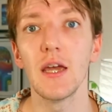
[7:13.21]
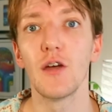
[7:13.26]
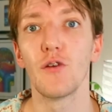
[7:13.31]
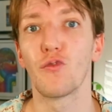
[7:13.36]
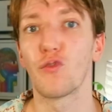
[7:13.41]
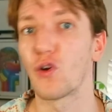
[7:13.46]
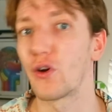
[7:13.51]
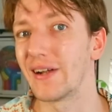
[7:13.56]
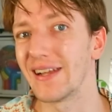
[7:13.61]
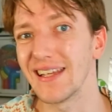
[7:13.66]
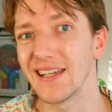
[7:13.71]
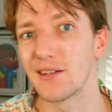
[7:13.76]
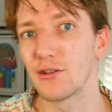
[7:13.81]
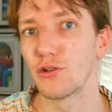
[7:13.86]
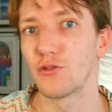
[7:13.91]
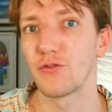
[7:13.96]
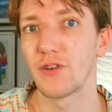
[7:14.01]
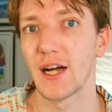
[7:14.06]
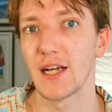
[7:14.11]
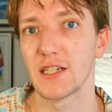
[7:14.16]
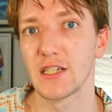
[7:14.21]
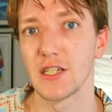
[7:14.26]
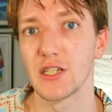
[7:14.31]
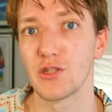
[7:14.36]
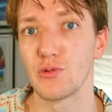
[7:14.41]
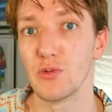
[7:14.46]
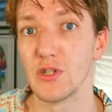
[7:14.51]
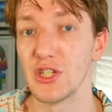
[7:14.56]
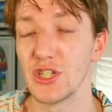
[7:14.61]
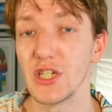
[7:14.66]
for an
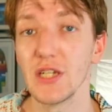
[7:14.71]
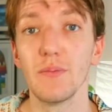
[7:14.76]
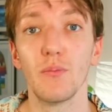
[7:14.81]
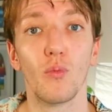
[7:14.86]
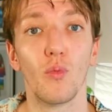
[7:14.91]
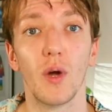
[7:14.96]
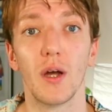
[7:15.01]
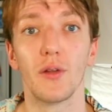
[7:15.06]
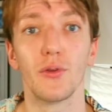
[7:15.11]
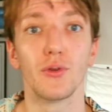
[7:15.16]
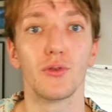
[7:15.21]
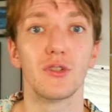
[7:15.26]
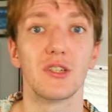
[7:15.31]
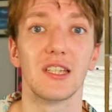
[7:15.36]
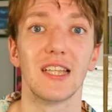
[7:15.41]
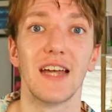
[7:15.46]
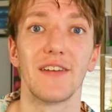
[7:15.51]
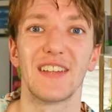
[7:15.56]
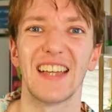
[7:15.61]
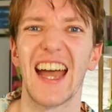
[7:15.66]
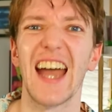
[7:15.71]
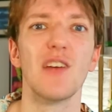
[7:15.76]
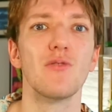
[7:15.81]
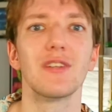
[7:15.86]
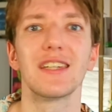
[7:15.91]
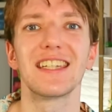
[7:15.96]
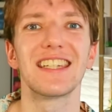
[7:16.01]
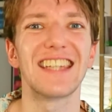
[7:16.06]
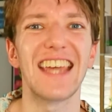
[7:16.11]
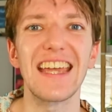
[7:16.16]
eco-fascist regime while those left
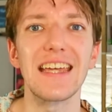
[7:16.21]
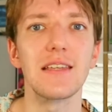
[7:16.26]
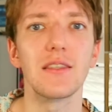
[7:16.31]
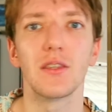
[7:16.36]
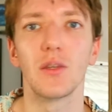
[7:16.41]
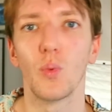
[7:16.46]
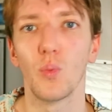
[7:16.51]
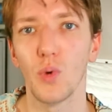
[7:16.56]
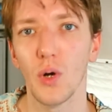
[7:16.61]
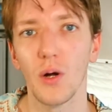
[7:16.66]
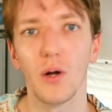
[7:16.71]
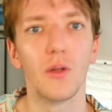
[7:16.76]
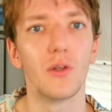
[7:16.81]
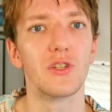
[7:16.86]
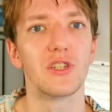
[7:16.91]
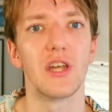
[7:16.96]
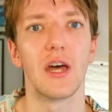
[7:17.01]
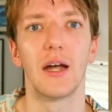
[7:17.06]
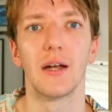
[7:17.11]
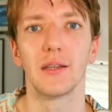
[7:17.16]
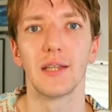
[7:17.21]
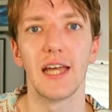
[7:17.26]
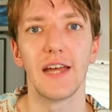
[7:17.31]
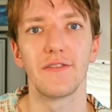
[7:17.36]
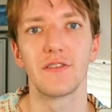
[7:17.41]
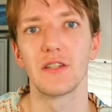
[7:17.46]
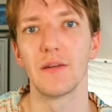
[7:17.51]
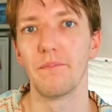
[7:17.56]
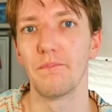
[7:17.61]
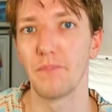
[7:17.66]
outside the walls are
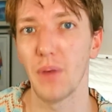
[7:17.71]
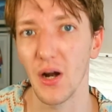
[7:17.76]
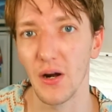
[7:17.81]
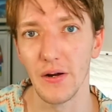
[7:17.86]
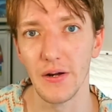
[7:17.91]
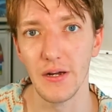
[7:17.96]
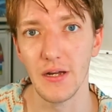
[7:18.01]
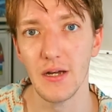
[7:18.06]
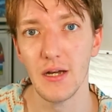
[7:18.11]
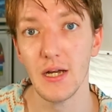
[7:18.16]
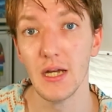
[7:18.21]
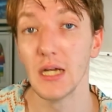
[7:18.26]
left to burn,